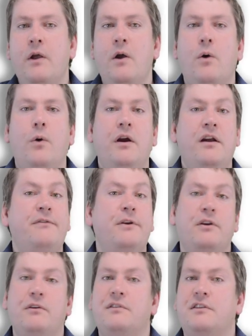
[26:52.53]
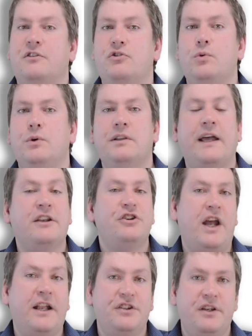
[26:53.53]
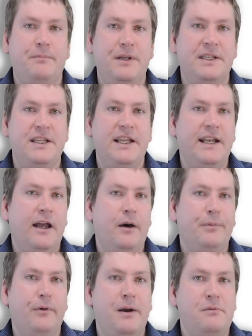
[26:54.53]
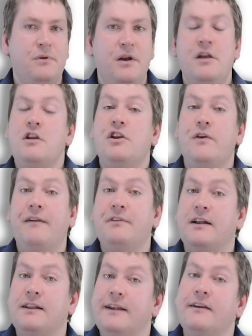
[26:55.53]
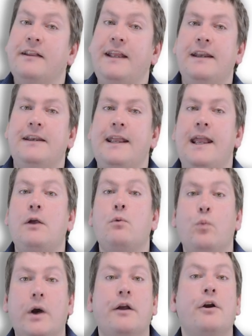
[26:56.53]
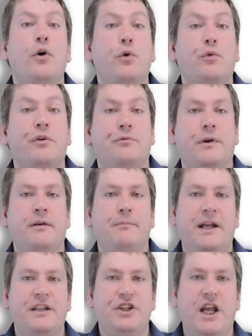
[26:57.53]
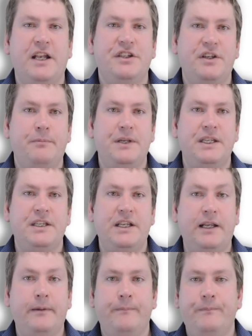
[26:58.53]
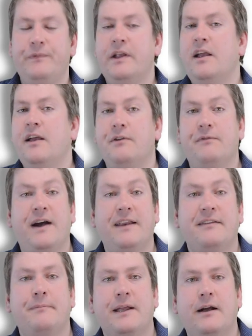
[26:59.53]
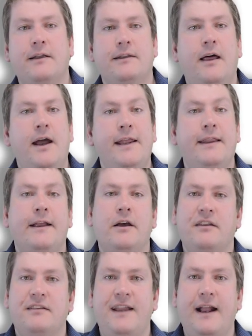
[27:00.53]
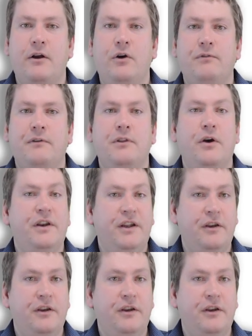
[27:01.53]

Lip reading: Or if you use a tool like ChatGPT to help you out, you have to clearly indicate what code was written by ChatGPT. If you find something online, like on Stack Overflow, and you